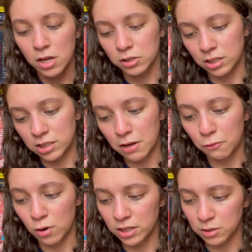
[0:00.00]
So let's see if
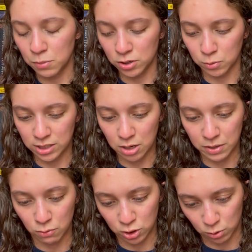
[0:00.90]
one of these books will tell
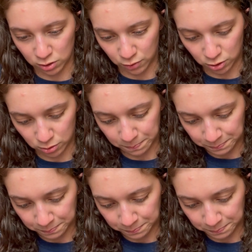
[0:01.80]
me which one's first.